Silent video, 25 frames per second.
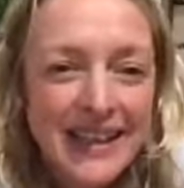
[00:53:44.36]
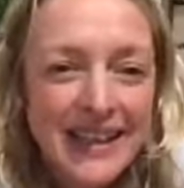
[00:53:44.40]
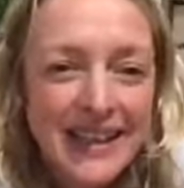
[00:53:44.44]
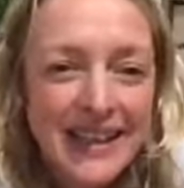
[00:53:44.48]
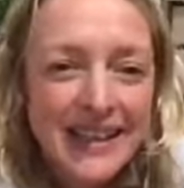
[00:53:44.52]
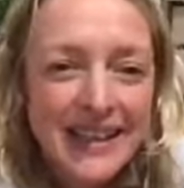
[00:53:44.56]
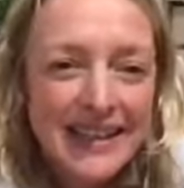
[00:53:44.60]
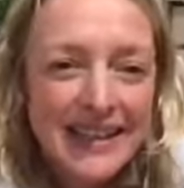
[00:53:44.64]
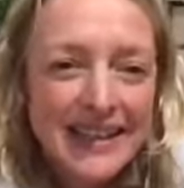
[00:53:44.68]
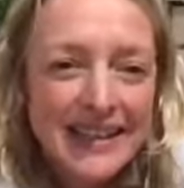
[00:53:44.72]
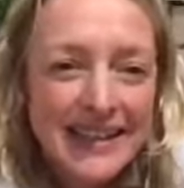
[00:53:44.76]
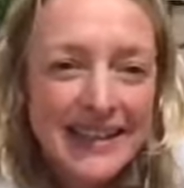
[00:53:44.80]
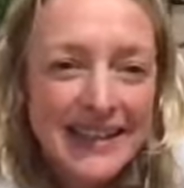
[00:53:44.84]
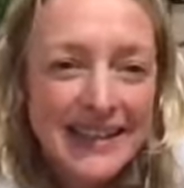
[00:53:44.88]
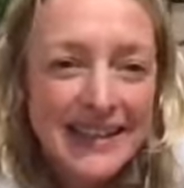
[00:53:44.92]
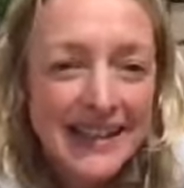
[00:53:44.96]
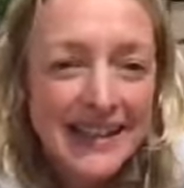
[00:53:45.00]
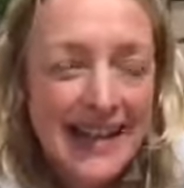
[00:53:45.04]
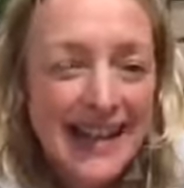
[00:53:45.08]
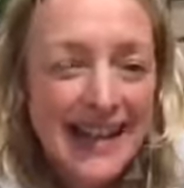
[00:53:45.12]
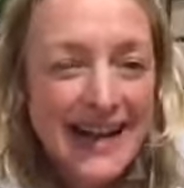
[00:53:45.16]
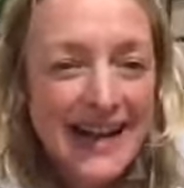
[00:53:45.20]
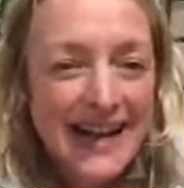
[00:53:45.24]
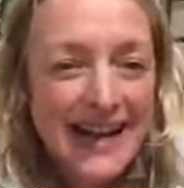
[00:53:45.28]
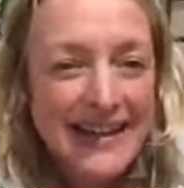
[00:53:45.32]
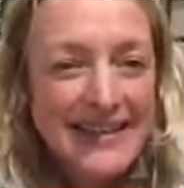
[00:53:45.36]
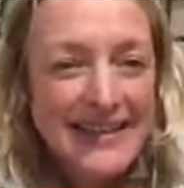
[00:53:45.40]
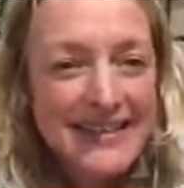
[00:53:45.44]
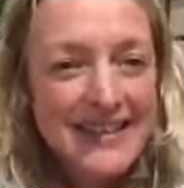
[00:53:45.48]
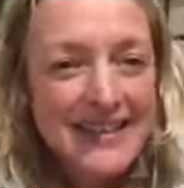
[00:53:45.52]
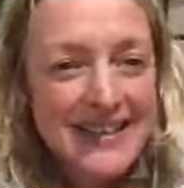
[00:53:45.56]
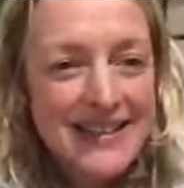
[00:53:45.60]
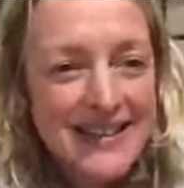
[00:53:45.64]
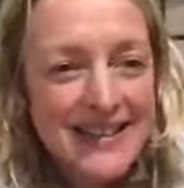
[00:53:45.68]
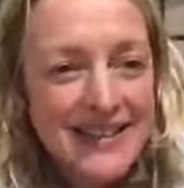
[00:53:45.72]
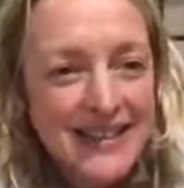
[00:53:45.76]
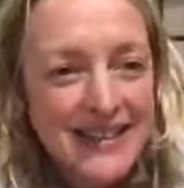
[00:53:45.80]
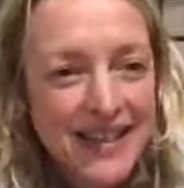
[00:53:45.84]
Yeah,
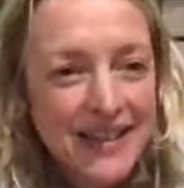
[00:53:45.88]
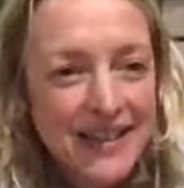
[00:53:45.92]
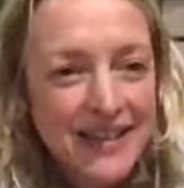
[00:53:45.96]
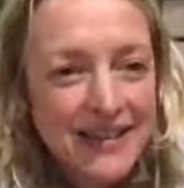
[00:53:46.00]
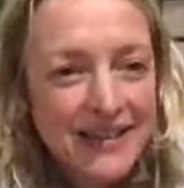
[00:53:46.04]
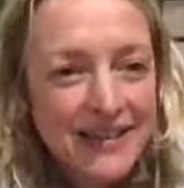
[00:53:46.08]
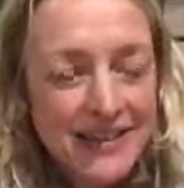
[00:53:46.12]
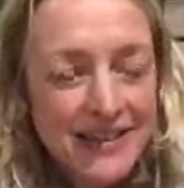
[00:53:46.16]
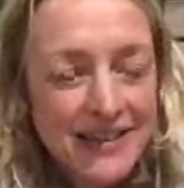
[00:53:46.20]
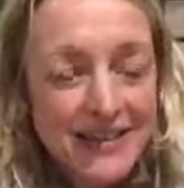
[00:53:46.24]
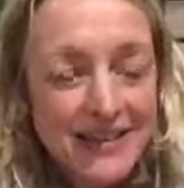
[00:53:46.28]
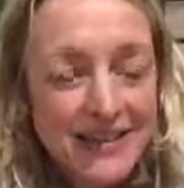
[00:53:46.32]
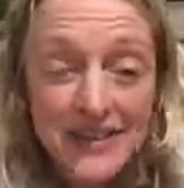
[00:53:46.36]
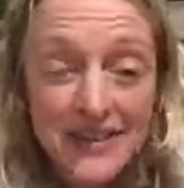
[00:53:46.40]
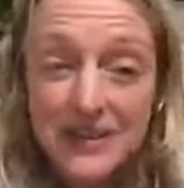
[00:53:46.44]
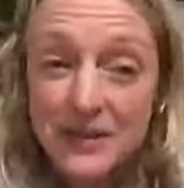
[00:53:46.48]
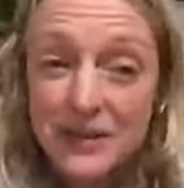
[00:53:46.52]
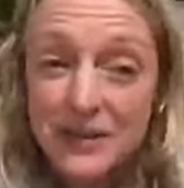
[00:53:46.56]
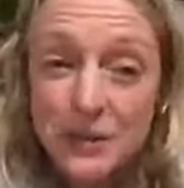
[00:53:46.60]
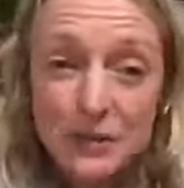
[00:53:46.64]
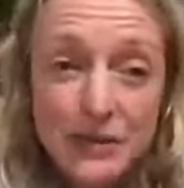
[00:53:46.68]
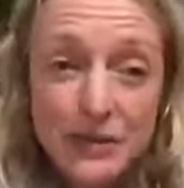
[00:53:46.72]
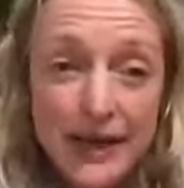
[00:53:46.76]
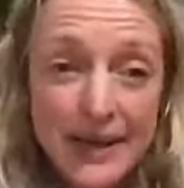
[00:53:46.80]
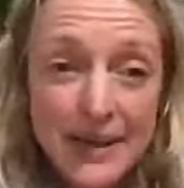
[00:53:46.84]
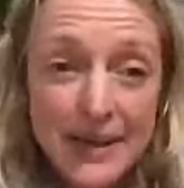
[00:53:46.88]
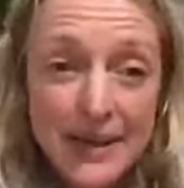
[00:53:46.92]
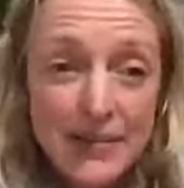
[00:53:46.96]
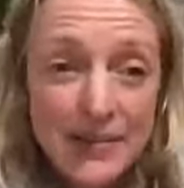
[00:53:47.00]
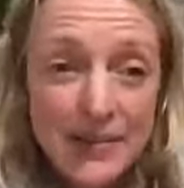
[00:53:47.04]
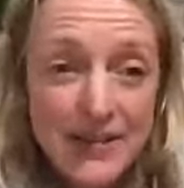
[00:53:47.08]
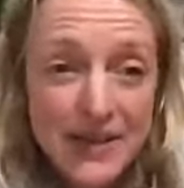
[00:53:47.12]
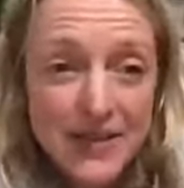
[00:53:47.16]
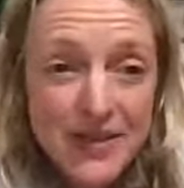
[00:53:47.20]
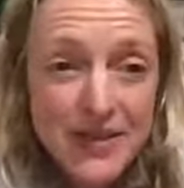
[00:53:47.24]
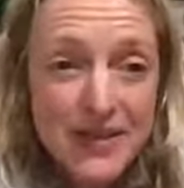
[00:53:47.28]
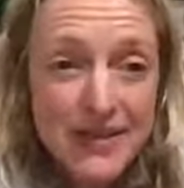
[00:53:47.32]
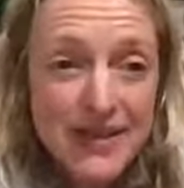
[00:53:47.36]
so that's great position
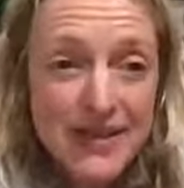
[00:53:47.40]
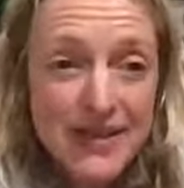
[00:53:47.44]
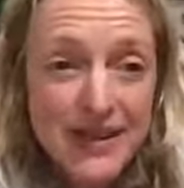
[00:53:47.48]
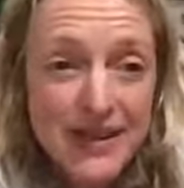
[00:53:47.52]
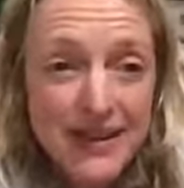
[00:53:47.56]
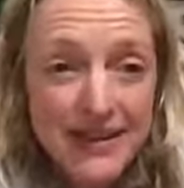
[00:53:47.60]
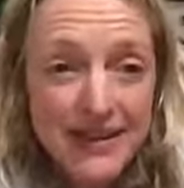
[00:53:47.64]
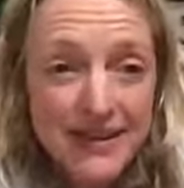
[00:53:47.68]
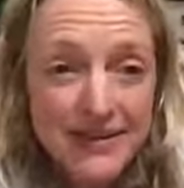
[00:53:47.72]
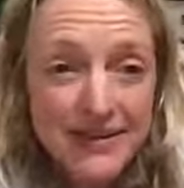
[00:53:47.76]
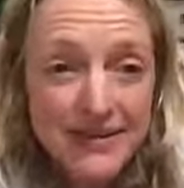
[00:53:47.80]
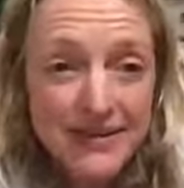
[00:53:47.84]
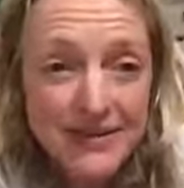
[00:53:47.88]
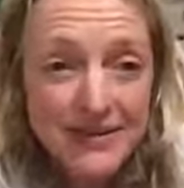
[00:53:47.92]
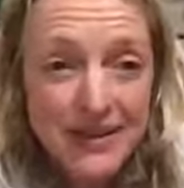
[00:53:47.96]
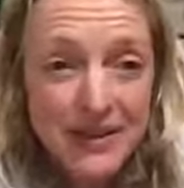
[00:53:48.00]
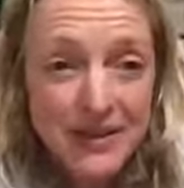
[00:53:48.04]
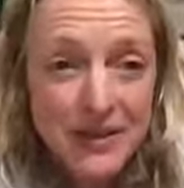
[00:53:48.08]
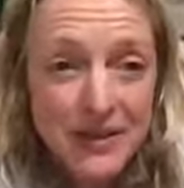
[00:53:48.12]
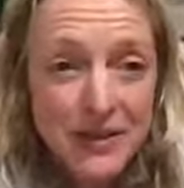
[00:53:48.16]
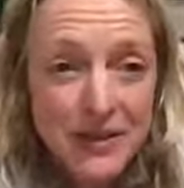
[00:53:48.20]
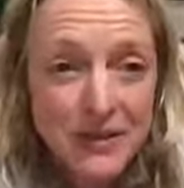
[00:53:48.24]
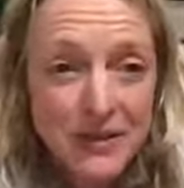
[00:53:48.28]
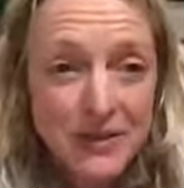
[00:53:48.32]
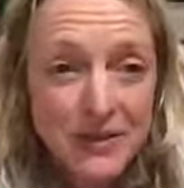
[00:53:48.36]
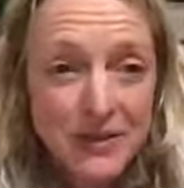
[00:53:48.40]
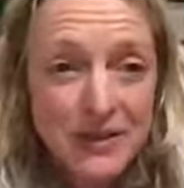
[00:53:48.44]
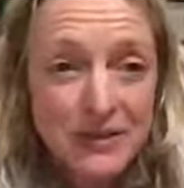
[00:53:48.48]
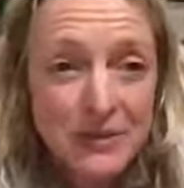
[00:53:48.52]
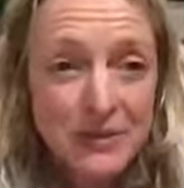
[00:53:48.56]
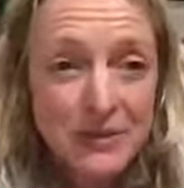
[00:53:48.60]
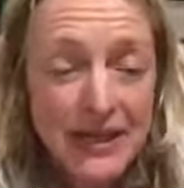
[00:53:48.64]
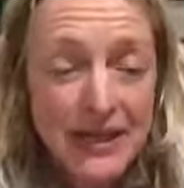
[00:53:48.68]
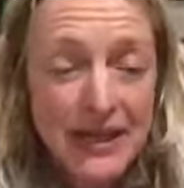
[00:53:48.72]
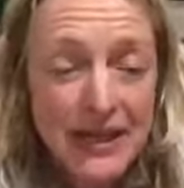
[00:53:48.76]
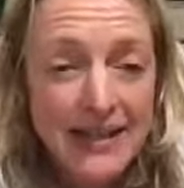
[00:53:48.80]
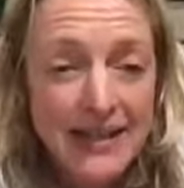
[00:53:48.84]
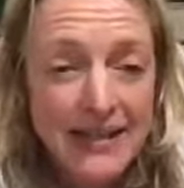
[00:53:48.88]
there, Suze.
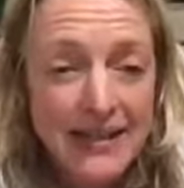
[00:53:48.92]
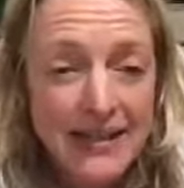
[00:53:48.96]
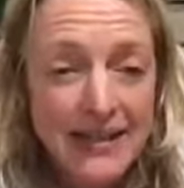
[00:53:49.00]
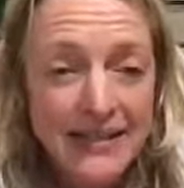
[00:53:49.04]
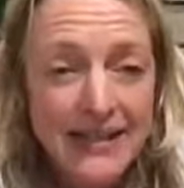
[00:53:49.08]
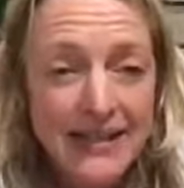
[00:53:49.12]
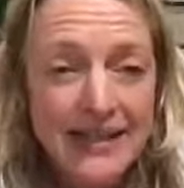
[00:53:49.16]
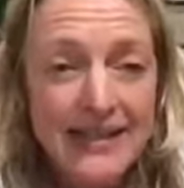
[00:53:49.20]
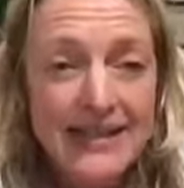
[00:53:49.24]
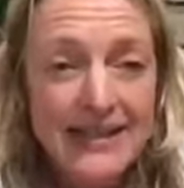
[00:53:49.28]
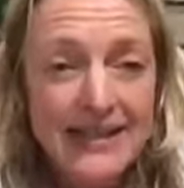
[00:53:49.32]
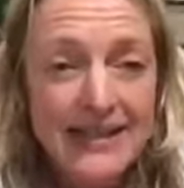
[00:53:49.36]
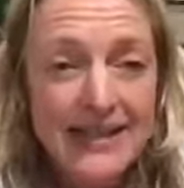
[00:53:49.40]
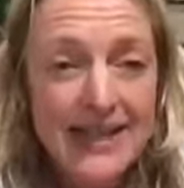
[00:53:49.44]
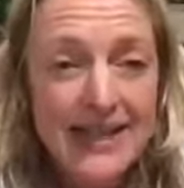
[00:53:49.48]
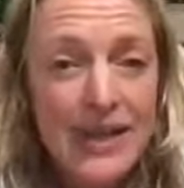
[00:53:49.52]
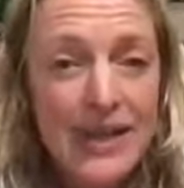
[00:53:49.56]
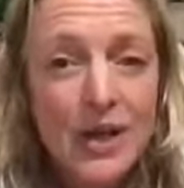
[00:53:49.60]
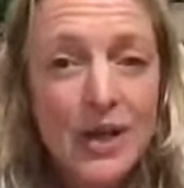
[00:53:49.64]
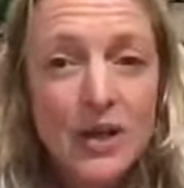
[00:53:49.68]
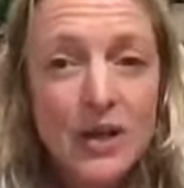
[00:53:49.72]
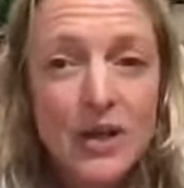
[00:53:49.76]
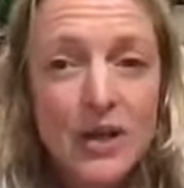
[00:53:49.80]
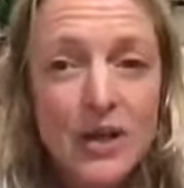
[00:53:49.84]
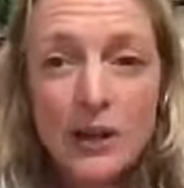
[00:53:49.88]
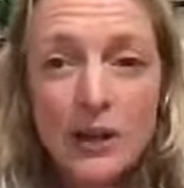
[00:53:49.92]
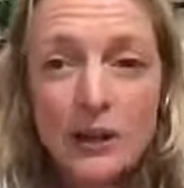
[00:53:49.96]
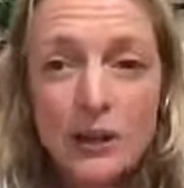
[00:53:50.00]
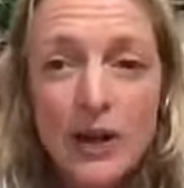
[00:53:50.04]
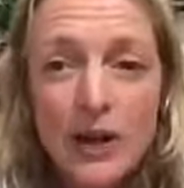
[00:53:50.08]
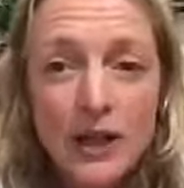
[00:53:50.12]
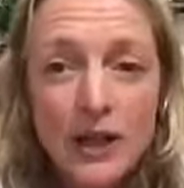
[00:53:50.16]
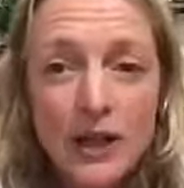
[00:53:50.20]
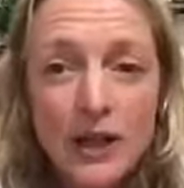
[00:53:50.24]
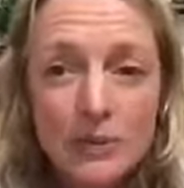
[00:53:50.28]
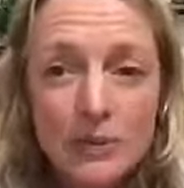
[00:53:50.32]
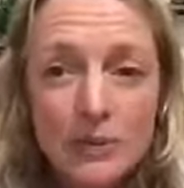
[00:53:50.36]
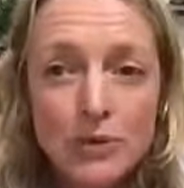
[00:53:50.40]
Really nice. You are
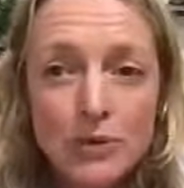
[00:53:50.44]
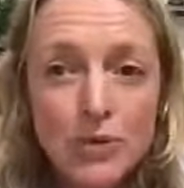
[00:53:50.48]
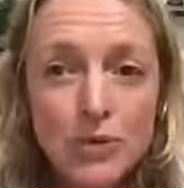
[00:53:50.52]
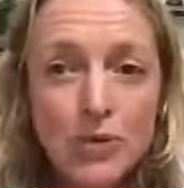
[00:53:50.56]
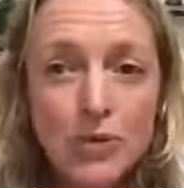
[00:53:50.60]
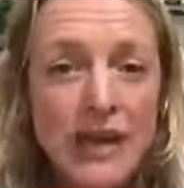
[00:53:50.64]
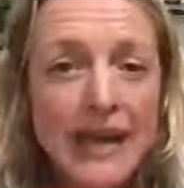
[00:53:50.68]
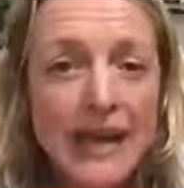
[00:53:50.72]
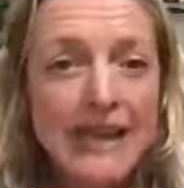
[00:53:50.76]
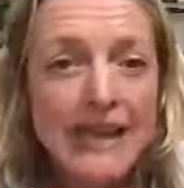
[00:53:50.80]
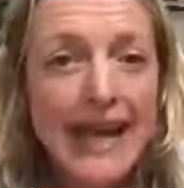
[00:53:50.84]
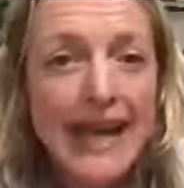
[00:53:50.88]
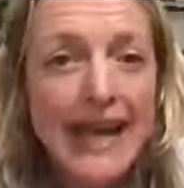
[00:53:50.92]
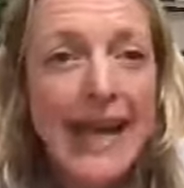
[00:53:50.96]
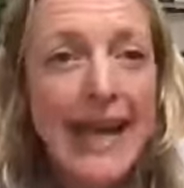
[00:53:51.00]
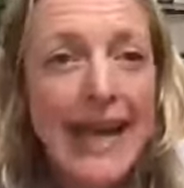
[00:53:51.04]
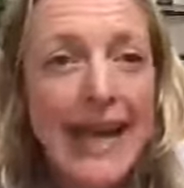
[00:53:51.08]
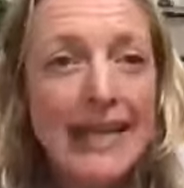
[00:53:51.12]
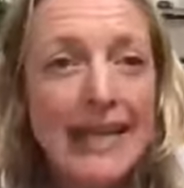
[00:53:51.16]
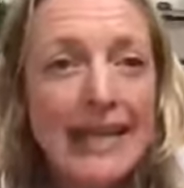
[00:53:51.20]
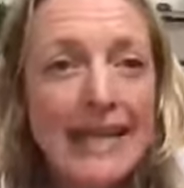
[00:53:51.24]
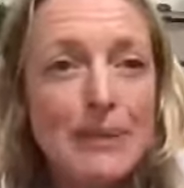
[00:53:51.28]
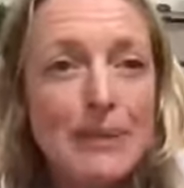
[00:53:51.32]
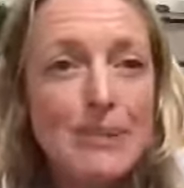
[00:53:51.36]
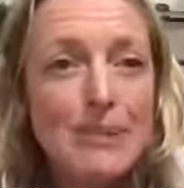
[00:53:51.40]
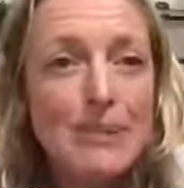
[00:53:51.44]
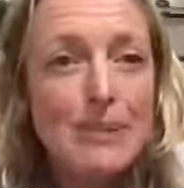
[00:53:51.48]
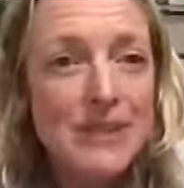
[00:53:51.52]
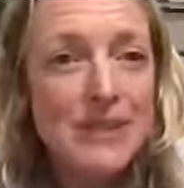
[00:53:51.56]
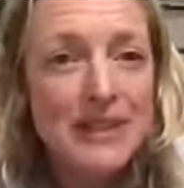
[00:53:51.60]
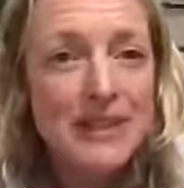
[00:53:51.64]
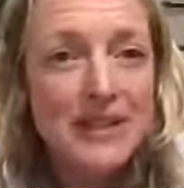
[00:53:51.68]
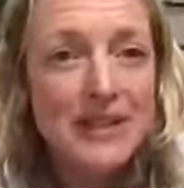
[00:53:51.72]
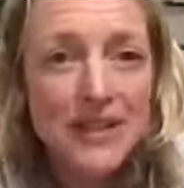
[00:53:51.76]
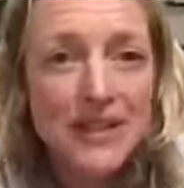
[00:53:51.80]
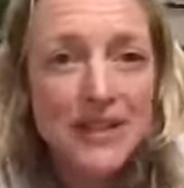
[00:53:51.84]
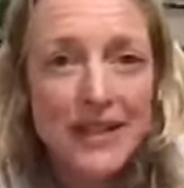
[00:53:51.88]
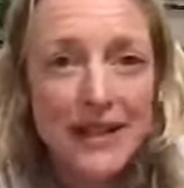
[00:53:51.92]
welcome to take any
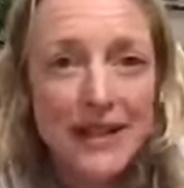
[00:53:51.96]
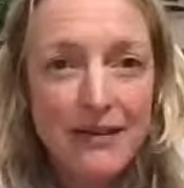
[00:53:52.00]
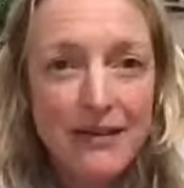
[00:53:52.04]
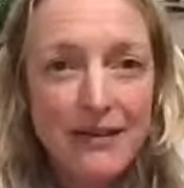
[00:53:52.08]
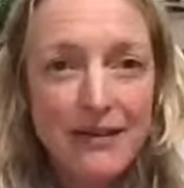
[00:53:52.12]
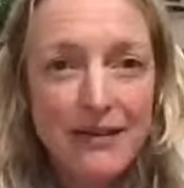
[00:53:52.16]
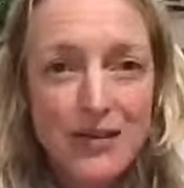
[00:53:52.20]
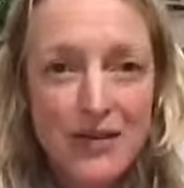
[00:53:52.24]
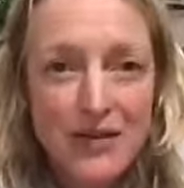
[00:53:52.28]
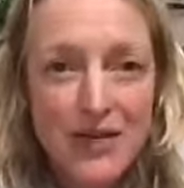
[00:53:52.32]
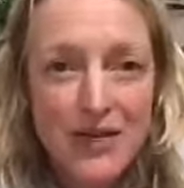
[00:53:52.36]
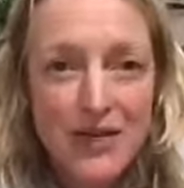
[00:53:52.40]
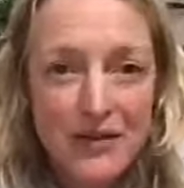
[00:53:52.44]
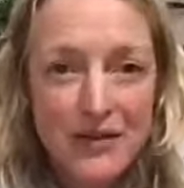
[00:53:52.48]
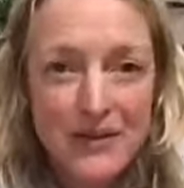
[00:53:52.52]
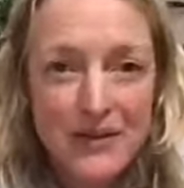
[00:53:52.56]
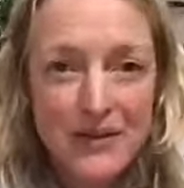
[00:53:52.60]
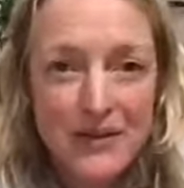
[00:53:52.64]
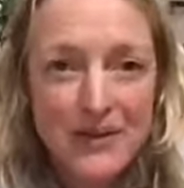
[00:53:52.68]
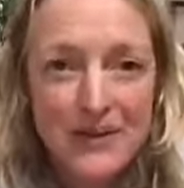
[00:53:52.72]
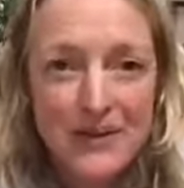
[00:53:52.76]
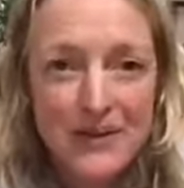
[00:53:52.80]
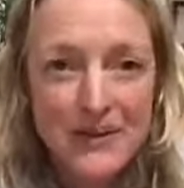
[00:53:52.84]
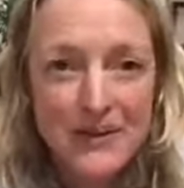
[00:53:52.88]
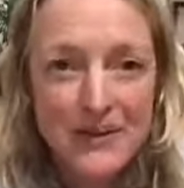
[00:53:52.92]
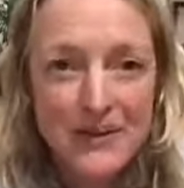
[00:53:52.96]
position that feels comfortable.